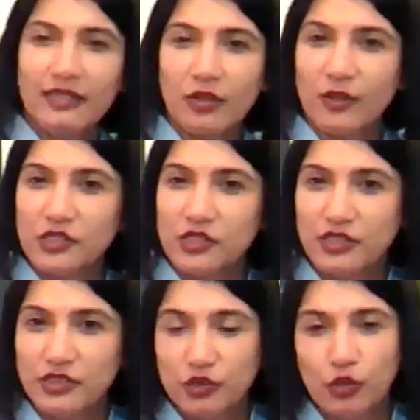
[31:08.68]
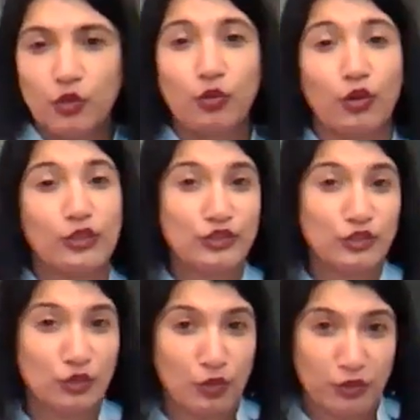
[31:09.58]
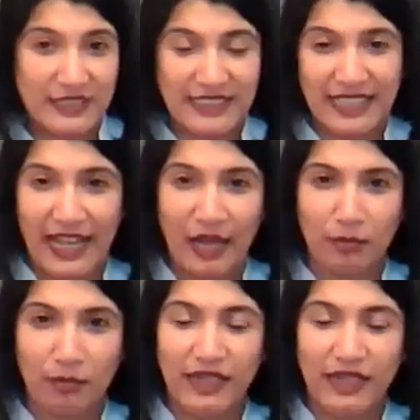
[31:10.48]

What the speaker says: the question is, who wants to close the gap?